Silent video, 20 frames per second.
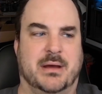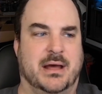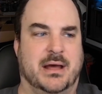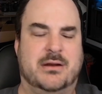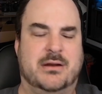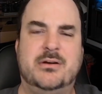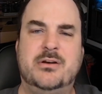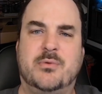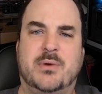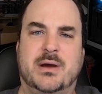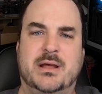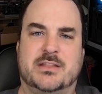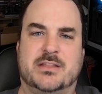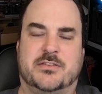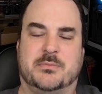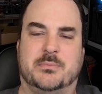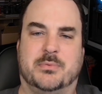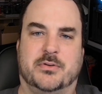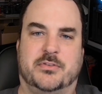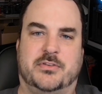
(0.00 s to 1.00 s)
I don't know why the
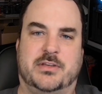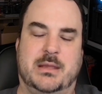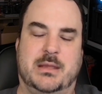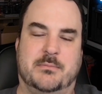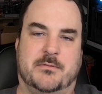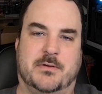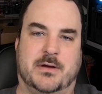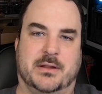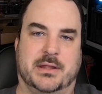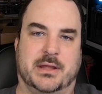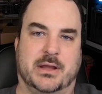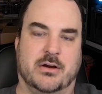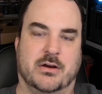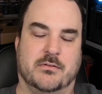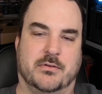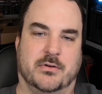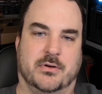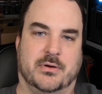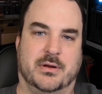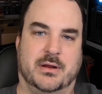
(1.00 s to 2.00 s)
supports keep falling
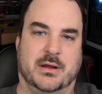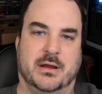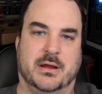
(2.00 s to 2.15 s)
over.